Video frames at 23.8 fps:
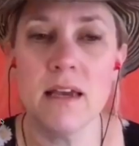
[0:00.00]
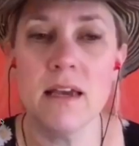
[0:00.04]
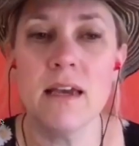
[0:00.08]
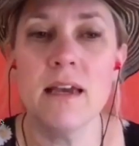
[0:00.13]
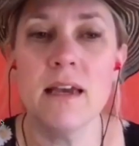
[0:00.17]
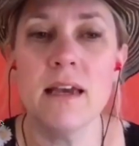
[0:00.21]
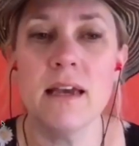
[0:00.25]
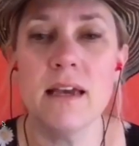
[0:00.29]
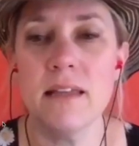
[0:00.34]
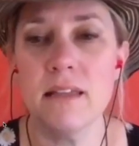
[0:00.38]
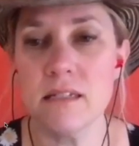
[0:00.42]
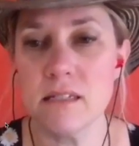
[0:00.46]

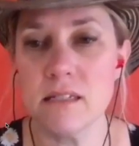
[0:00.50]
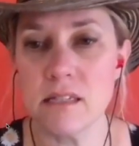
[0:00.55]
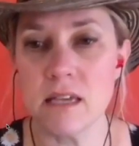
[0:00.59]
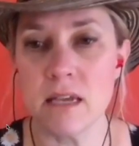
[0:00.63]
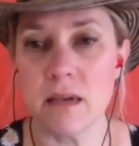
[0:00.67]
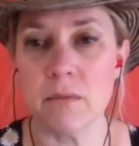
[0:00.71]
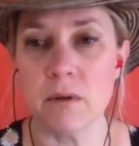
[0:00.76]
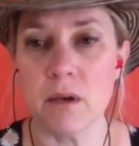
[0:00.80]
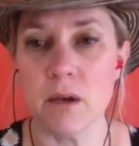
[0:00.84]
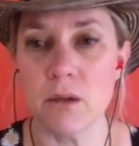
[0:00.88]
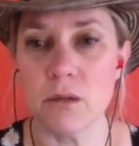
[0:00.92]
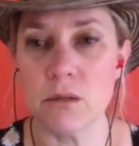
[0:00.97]
And the
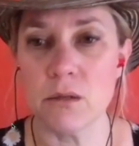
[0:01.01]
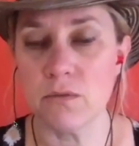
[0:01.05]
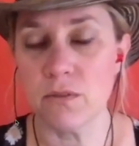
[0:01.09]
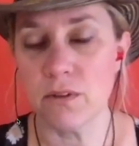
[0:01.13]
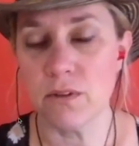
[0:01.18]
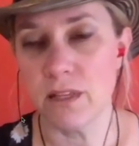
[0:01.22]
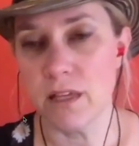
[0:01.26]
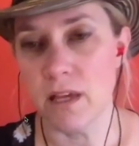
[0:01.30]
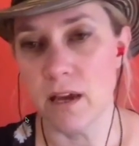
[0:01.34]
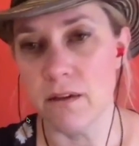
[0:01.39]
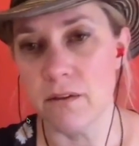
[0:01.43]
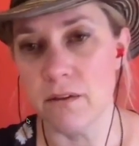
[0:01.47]
same goes for
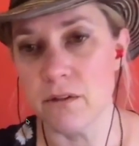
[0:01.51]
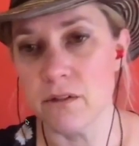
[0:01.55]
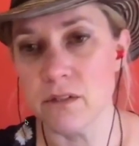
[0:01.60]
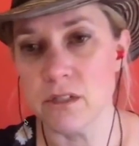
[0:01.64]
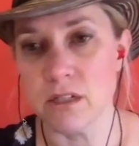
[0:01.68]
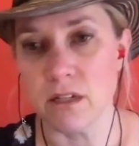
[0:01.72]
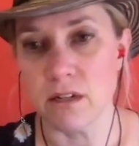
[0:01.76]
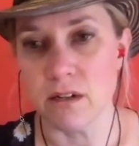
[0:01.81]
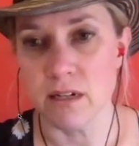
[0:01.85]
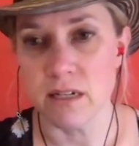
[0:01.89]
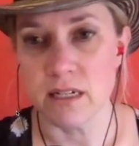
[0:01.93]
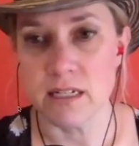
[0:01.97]
the other
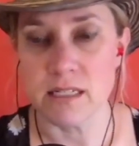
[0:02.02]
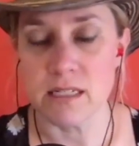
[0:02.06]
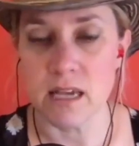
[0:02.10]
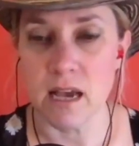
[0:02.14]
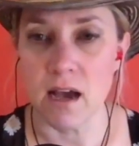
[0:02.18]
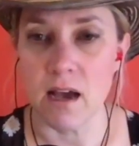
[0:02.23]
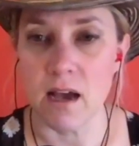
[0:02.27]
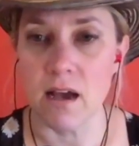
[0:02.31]
series.